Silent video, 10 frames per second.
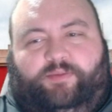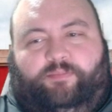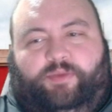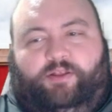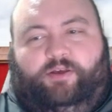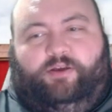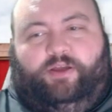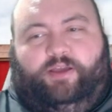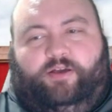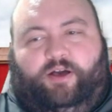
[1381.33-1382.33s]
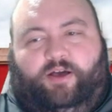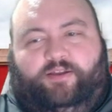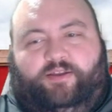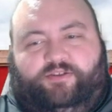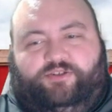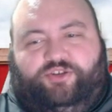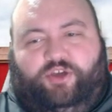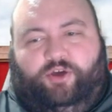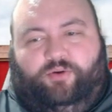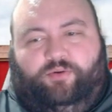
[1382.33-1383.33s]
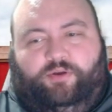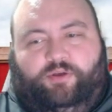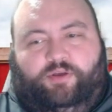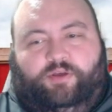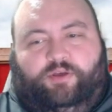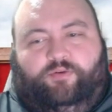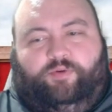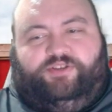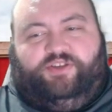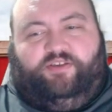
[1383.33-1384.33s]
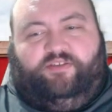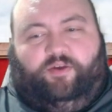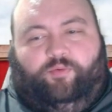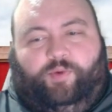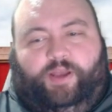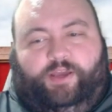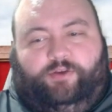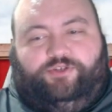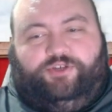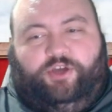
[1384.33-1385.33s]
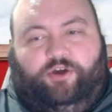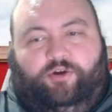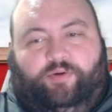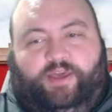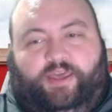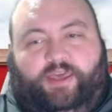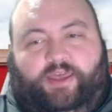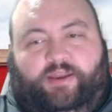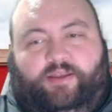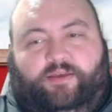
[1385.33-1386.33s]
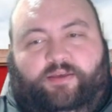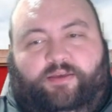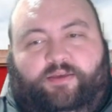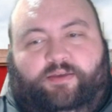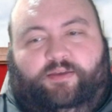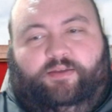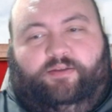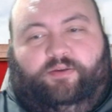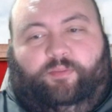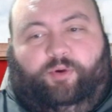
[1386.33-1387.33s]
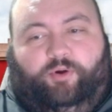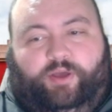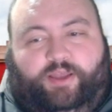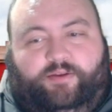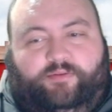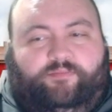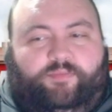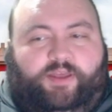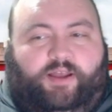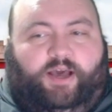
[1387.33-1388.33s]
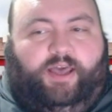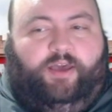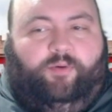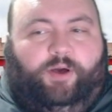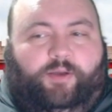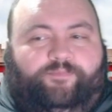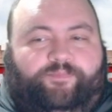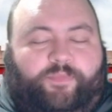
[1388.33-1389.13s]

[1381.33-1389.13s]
Miller and Condon show, which is a radio show in Des Moines, in Iowa,